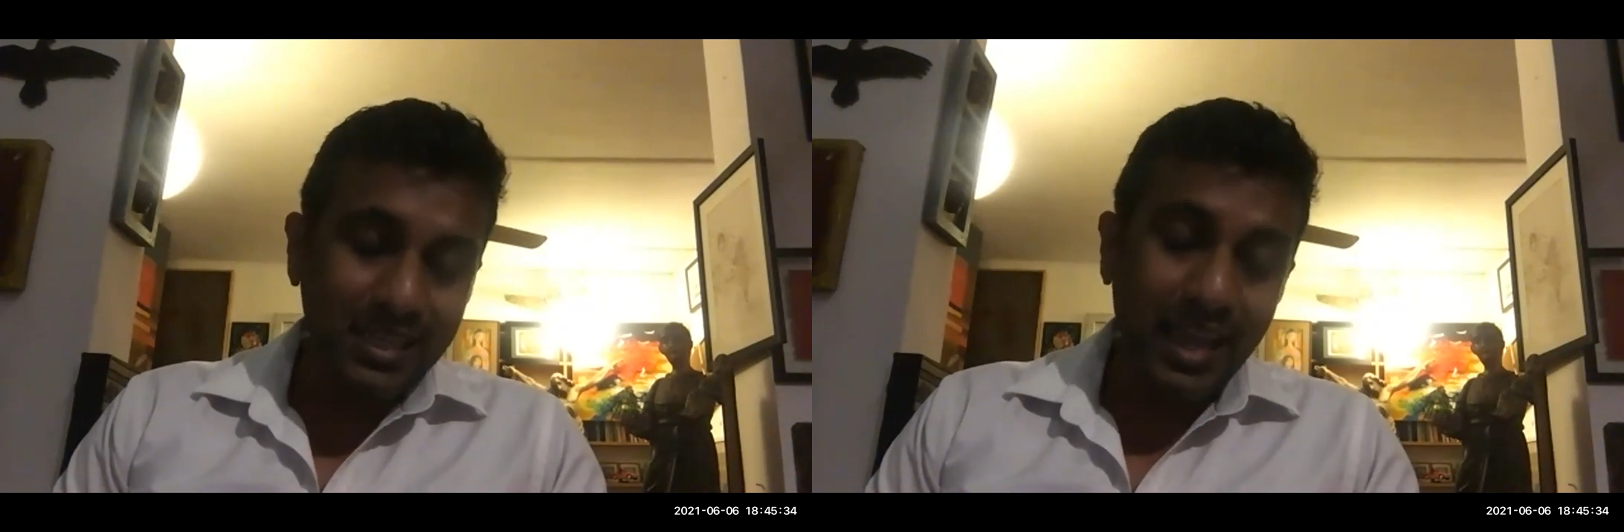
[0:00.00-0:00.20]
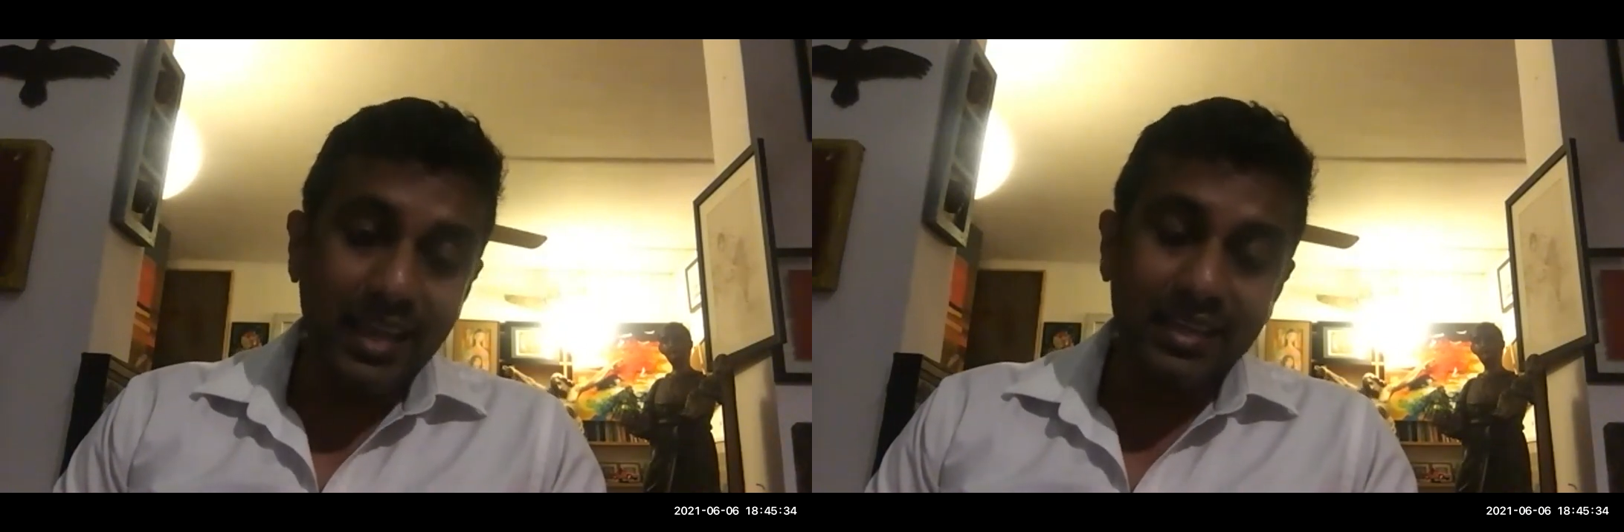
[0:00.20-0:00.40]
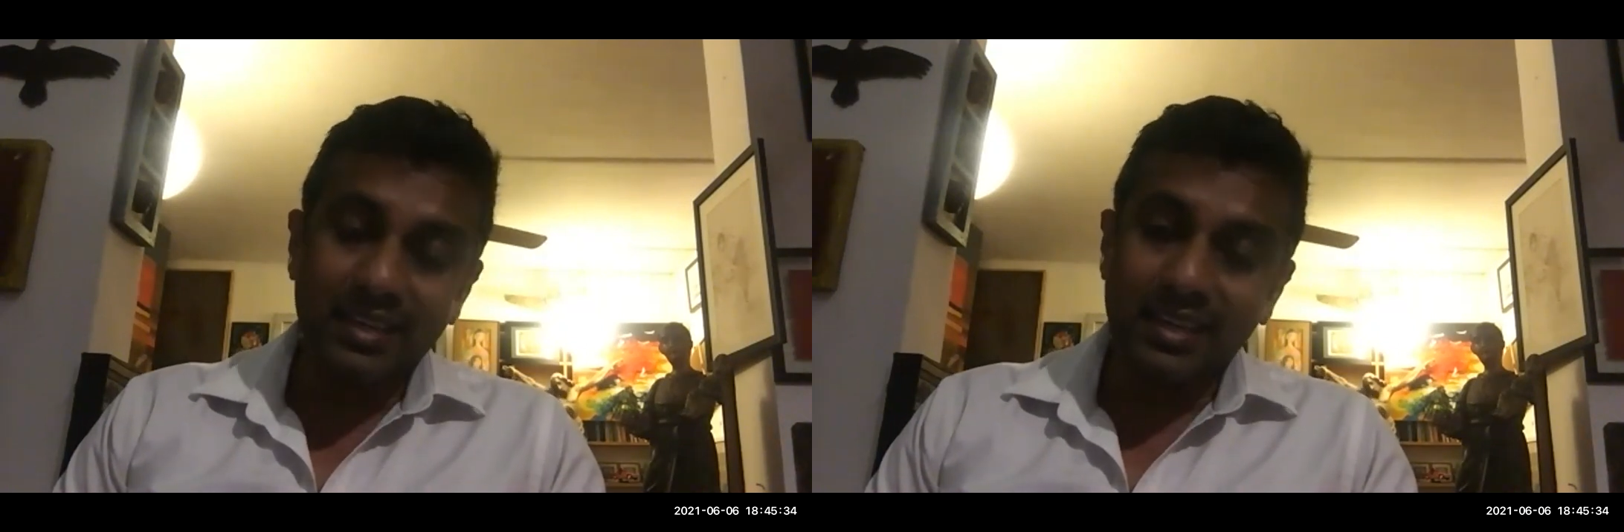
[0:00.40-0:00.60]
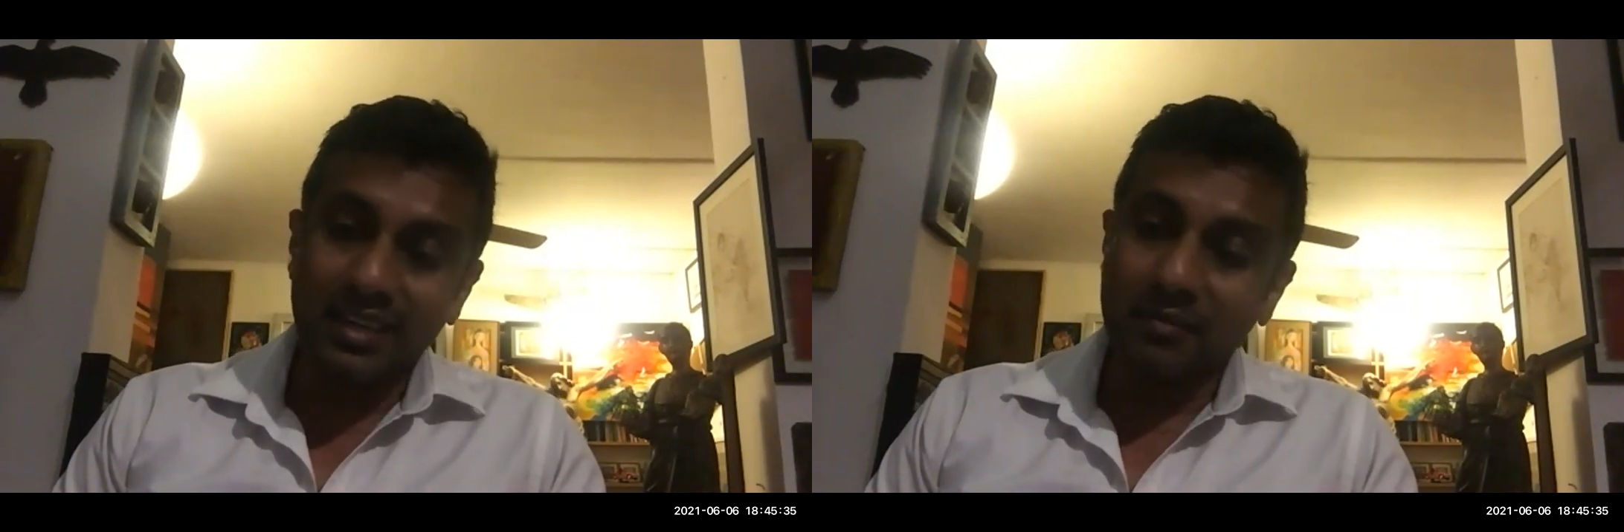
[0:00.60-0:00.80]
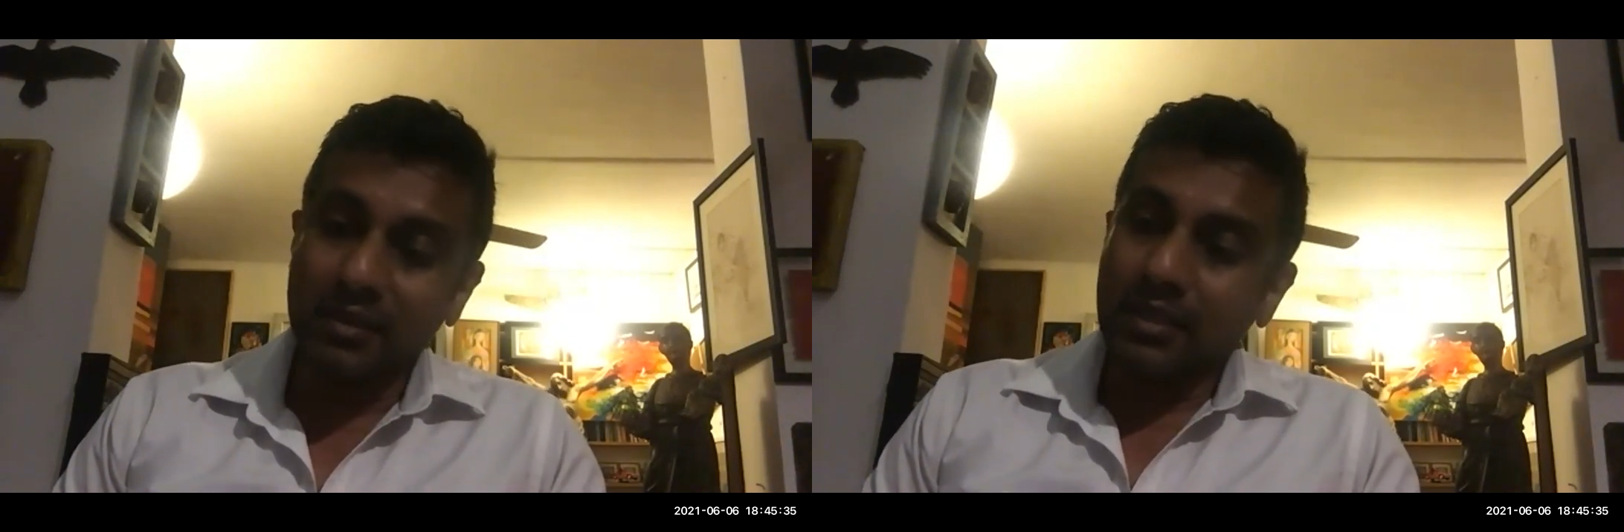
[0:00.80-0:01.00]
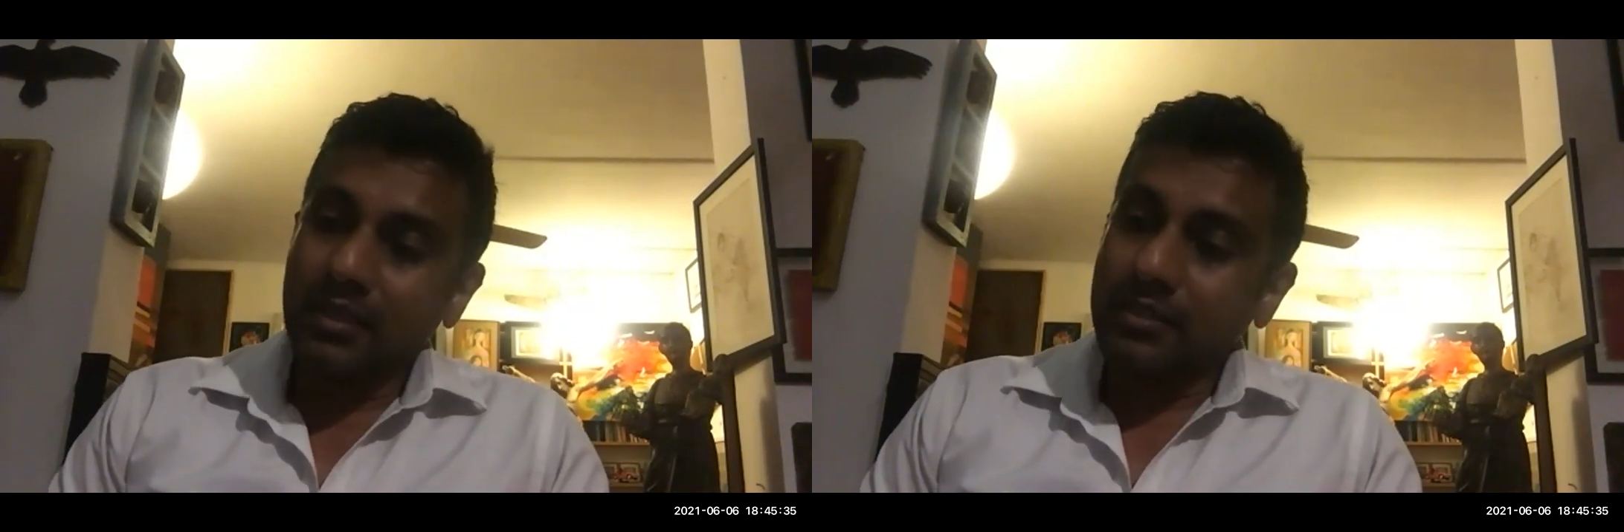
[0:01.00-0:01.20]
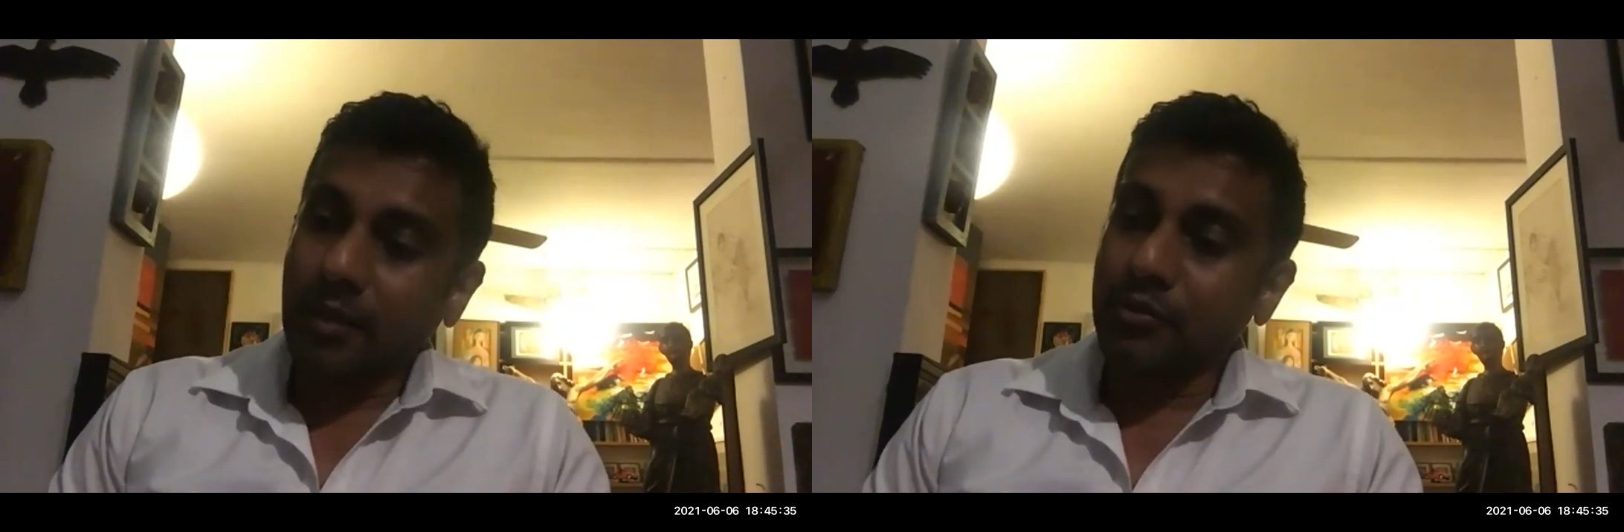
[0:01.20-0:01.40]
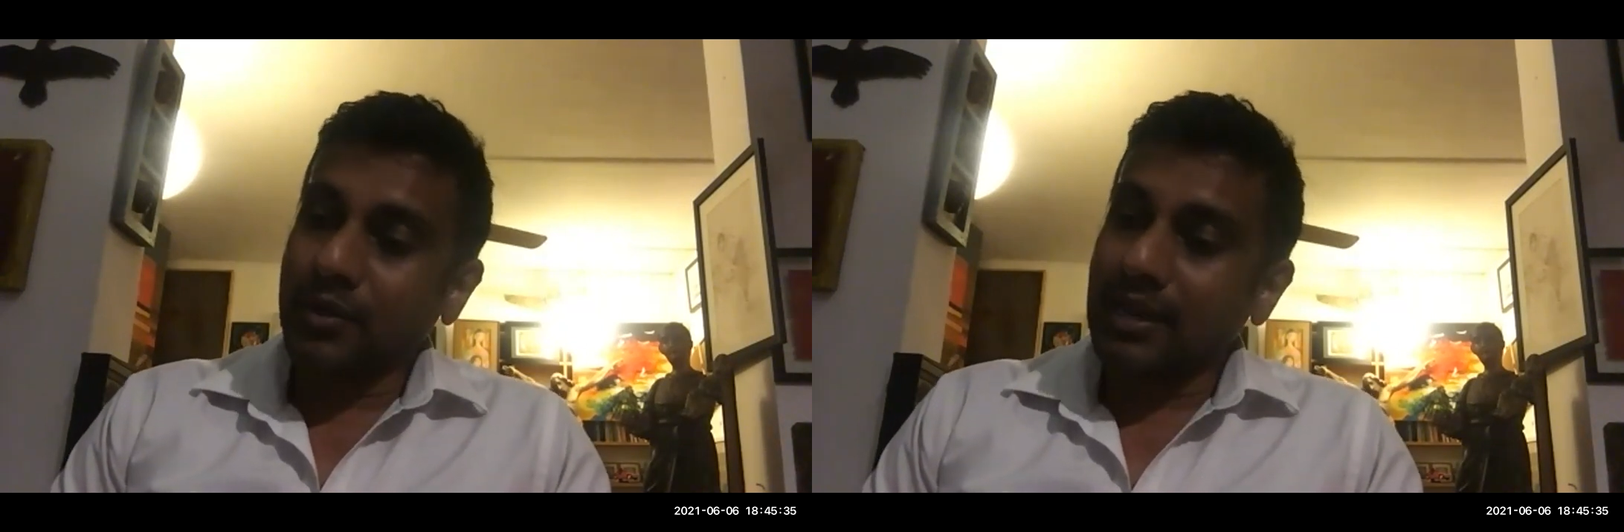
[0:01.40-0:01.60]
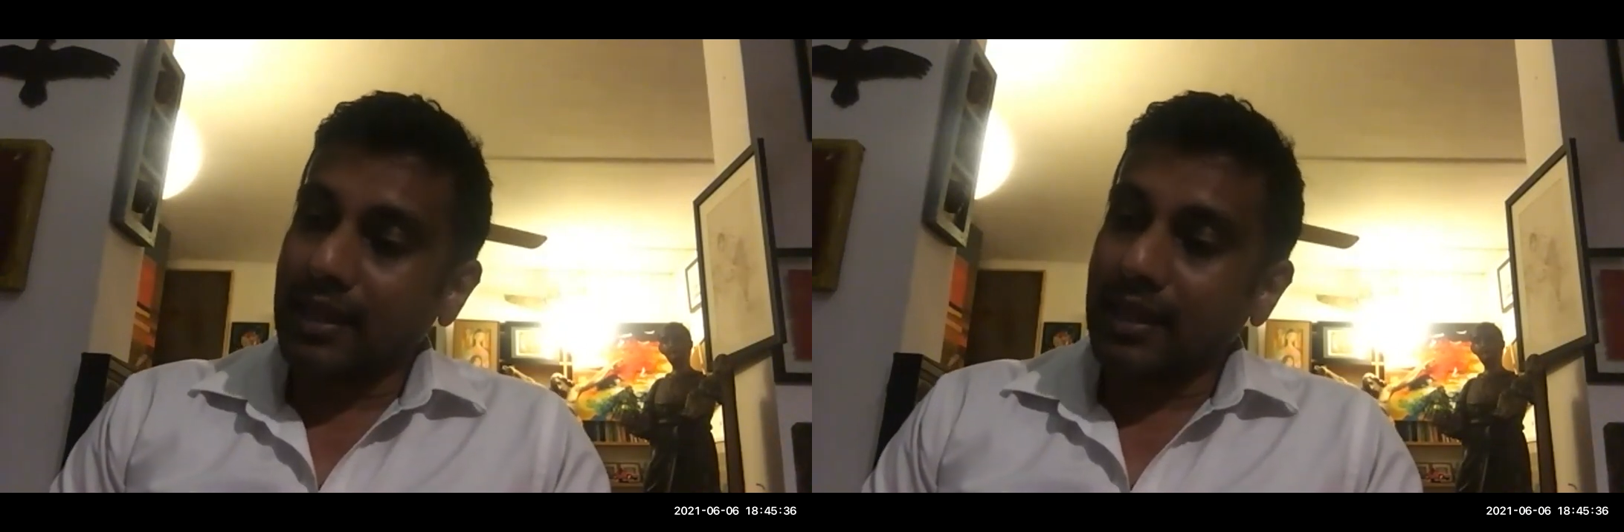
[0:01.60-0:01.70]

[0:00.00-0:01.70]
and subsequently